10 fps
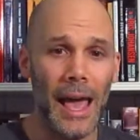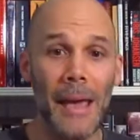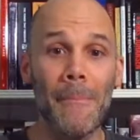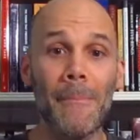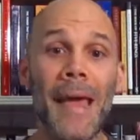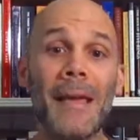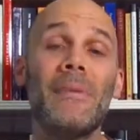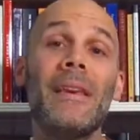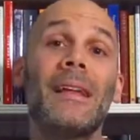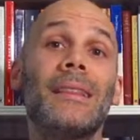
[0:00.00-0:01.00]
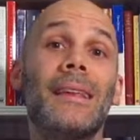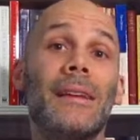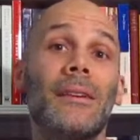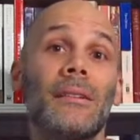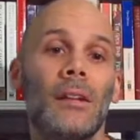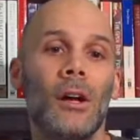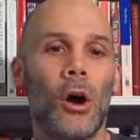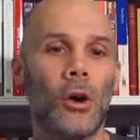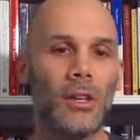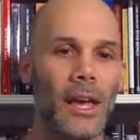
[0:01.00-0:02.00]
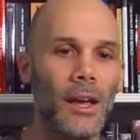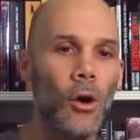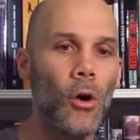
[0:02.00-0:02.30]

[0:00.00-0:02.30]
It may be a little, okay?